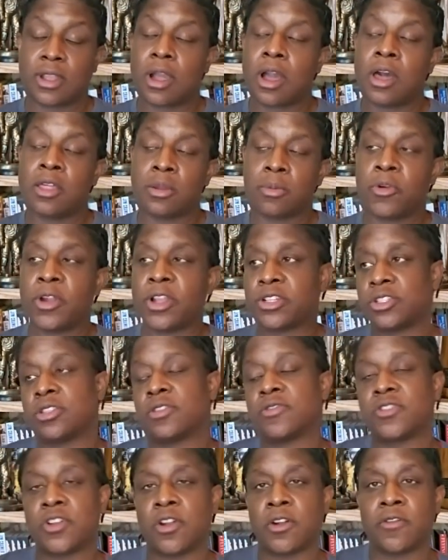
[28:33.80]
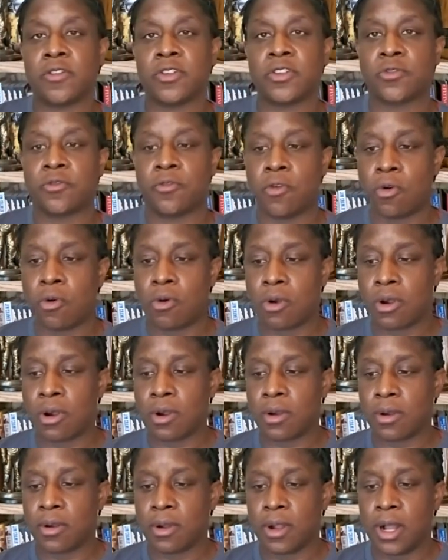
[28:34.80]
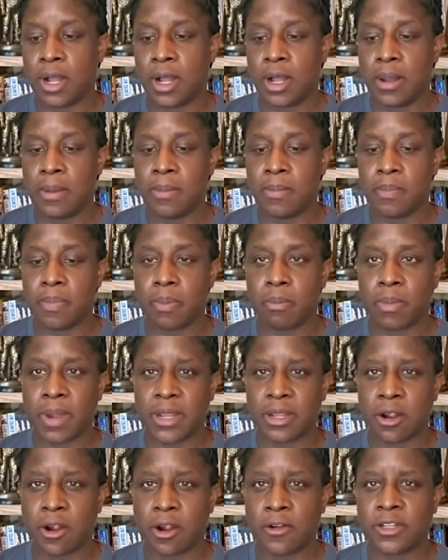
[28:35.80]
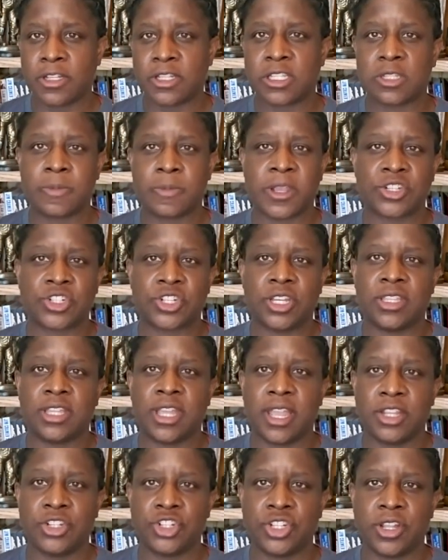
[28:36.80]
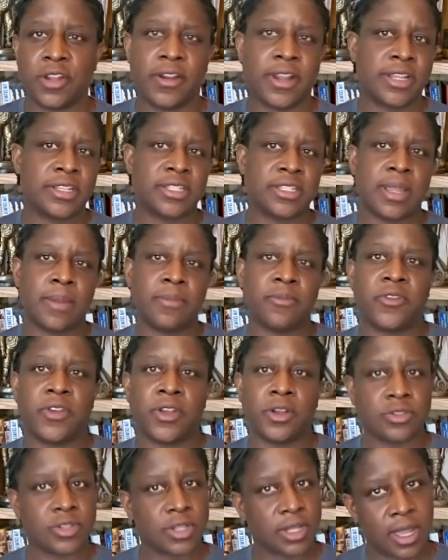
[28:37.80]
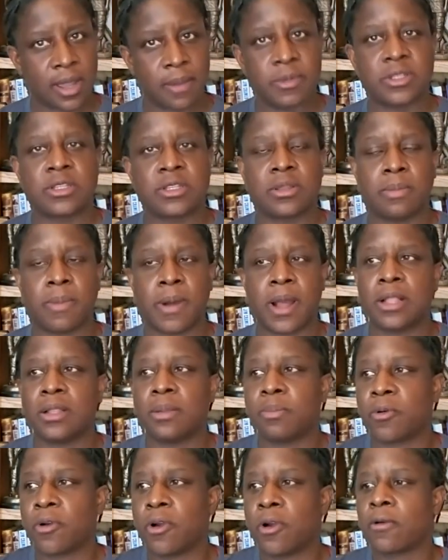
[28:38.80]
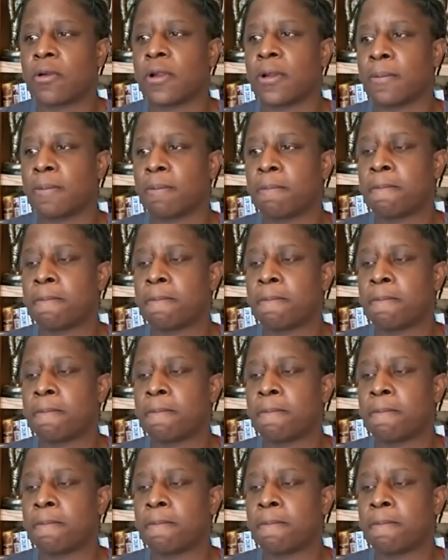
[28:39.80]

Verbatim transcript: other branches of service for um, minorities, especially in the engineering STEM fields, to come into the pilot program.